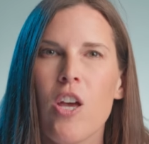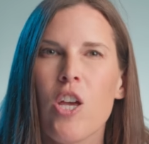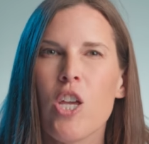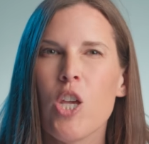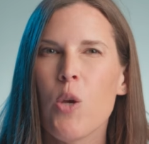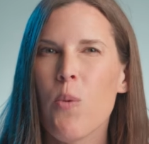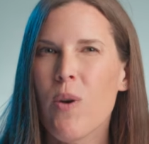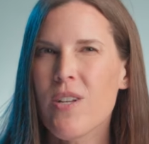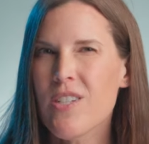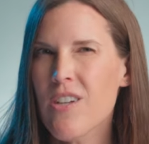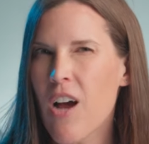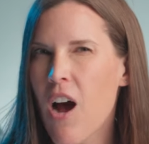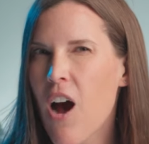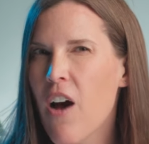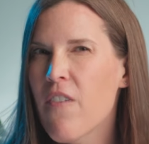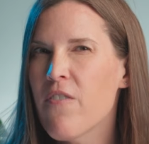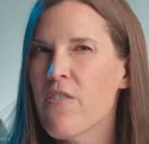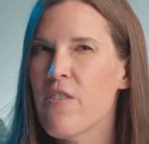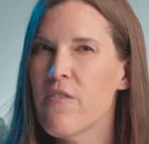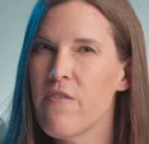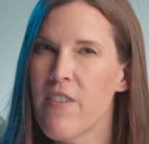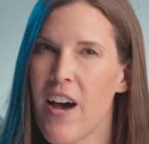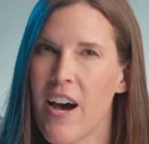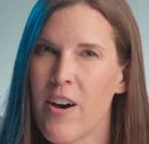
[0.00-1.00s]
You want to
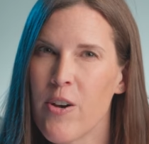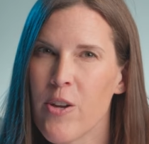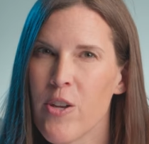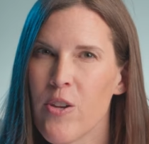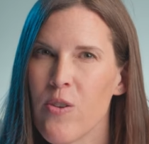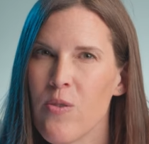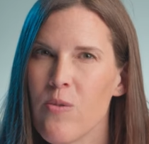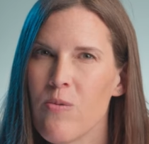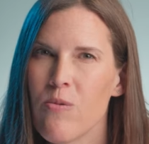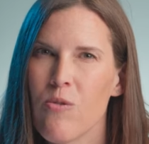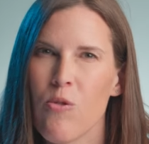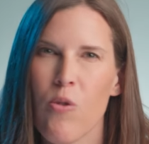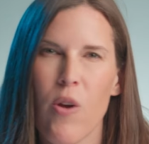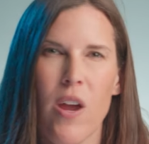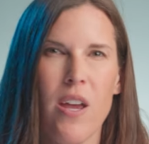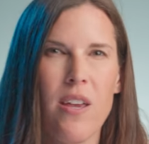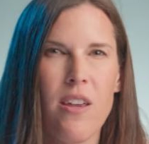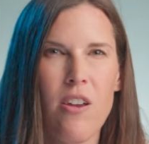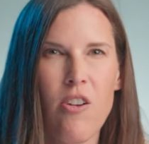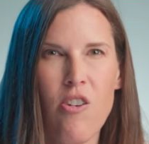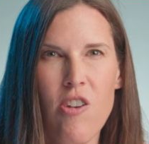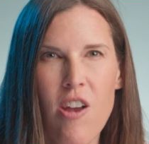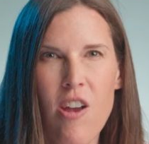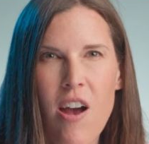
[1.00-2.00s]
offer value, create
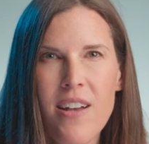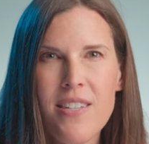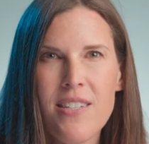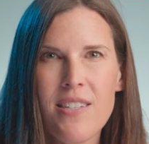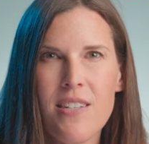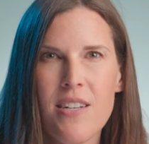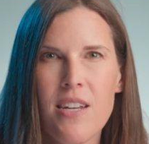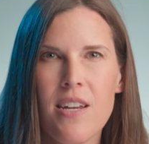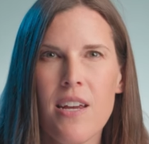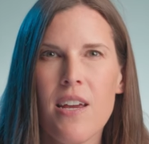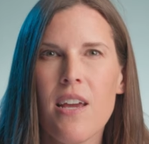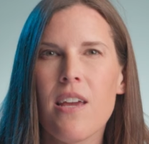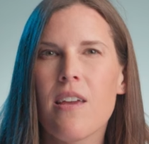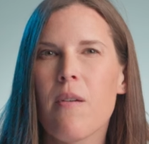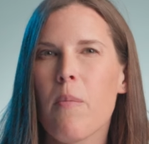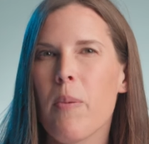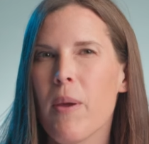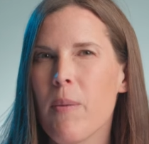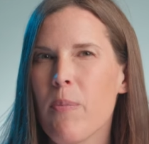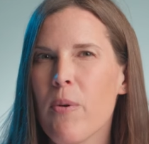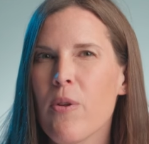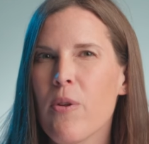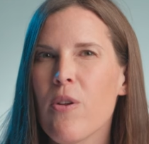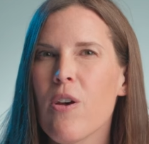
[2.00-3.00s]
curiosity, and give
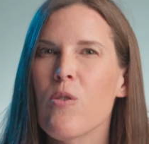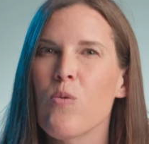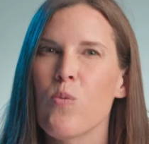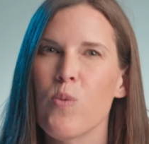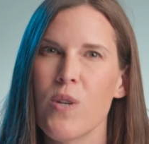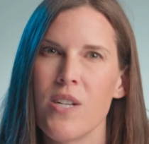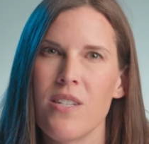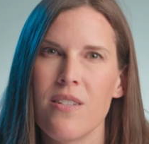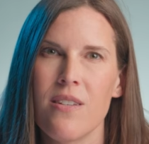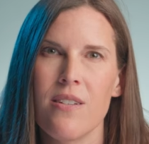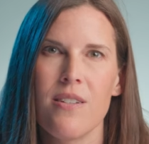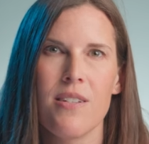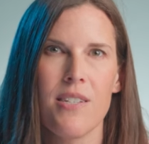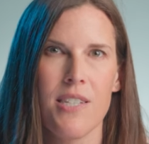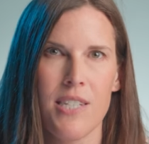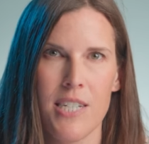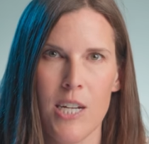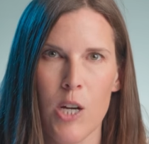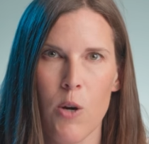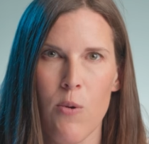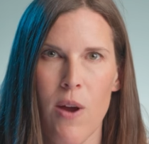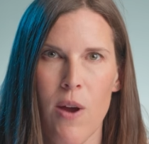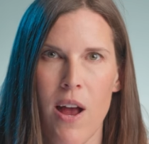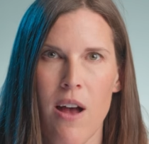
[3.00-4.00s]
people a reason to
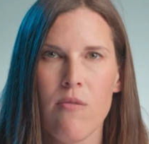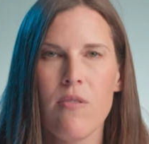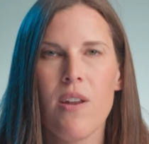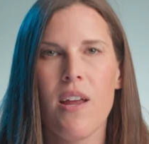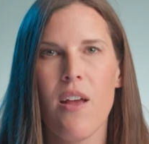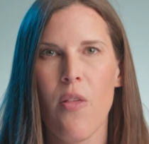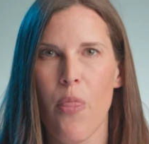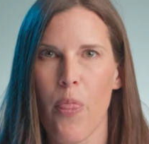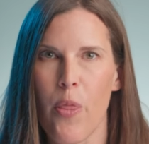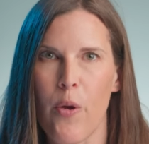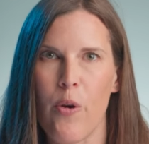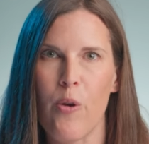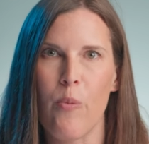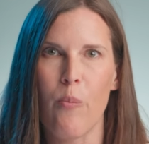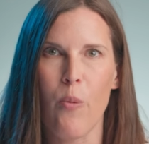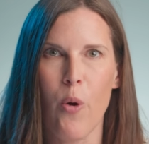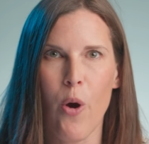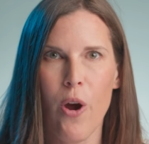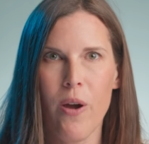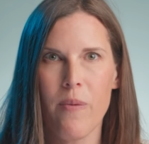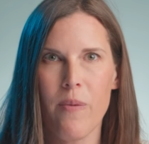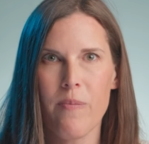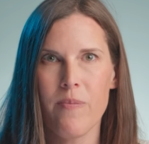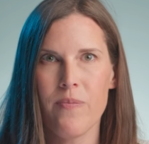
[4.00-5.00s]
stick around and learn
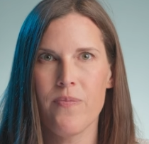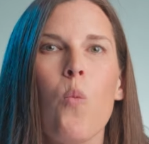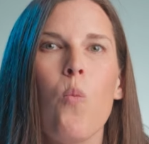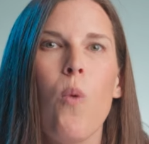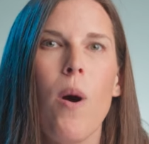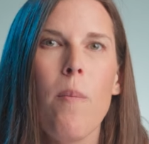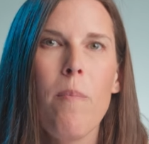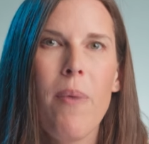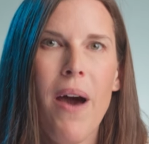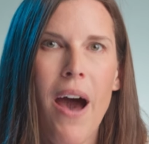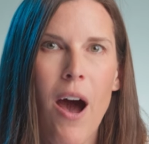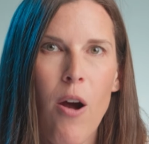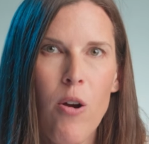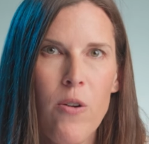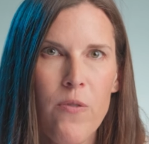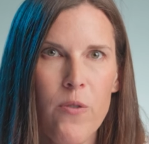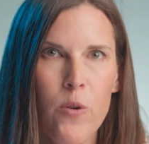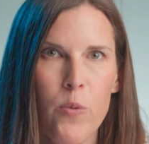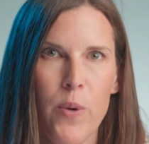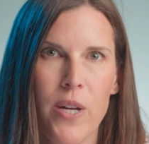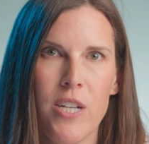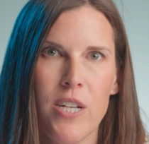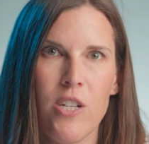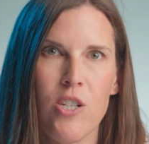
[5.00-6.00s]
more. One
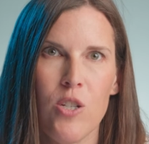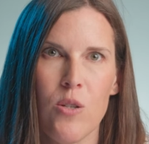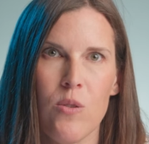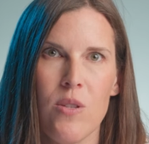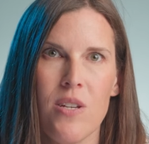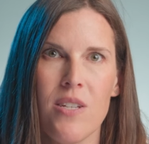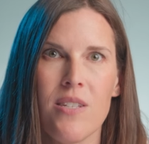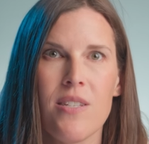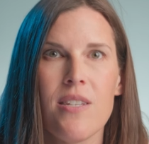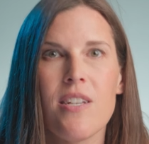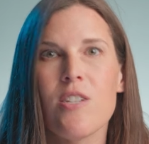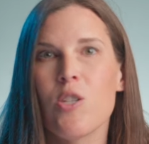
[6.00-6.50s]
powerful way to do this